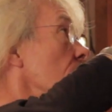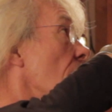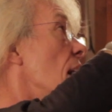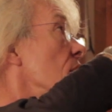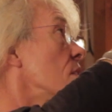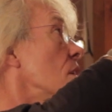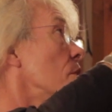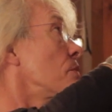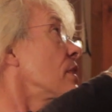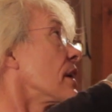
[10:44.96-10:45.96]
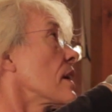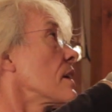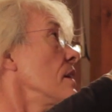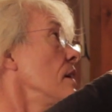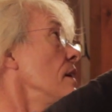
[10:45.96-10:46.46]
the annular
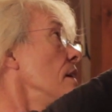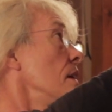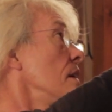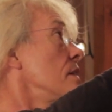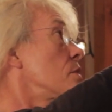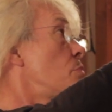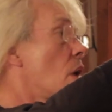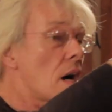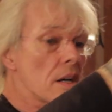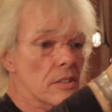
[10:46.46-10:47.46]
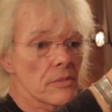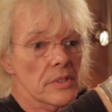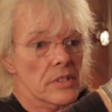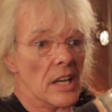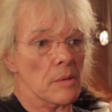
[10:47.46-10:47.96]
ring is part of the
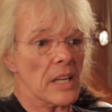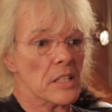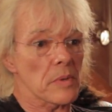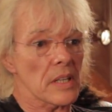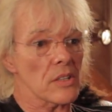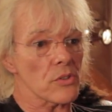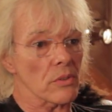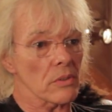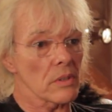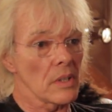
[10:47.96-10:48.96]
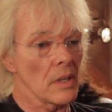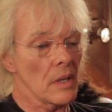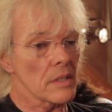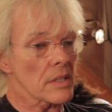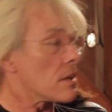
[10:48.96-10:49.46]
same exponential.
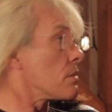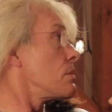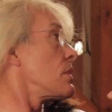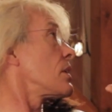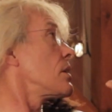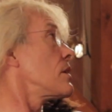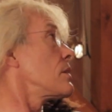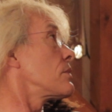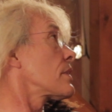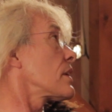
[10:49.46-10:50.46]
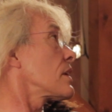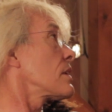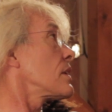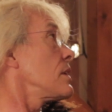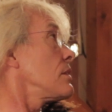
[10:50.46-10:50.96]
So you're getting
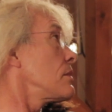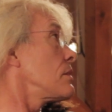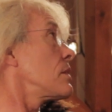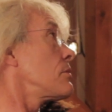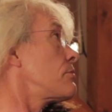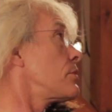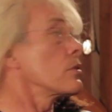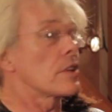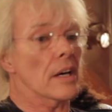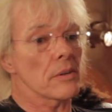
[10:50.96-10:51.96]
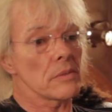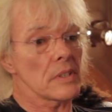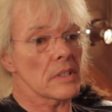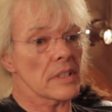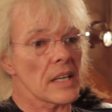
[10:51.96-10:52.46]
the full cone
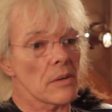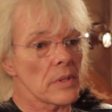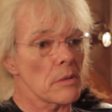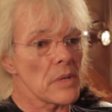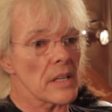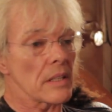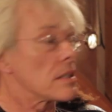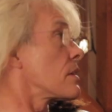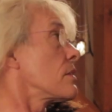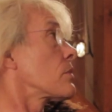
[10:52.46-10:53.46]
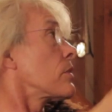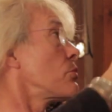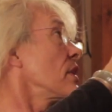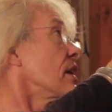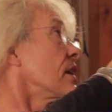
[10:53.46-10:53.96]
into there with the mid. So you've got
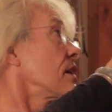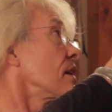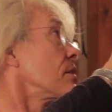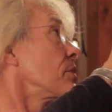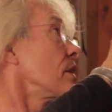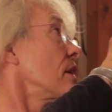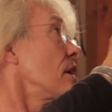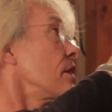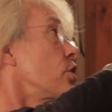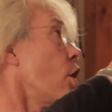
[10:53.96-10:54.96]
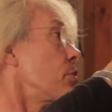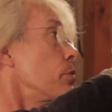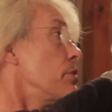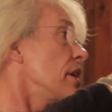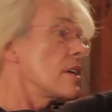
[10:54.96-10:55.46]
really kind of a top,
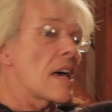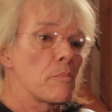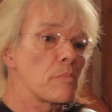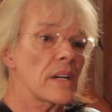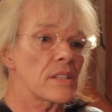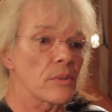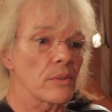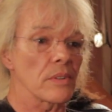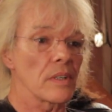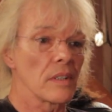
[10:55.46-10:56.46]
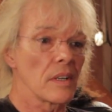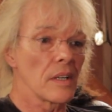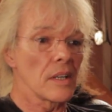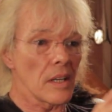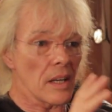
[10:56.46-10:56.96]
mid and bass horn.
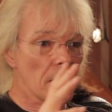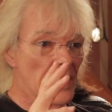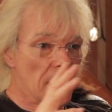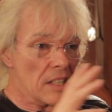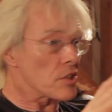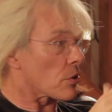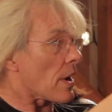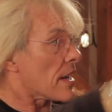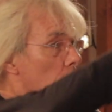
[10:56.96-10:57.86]
And they integrate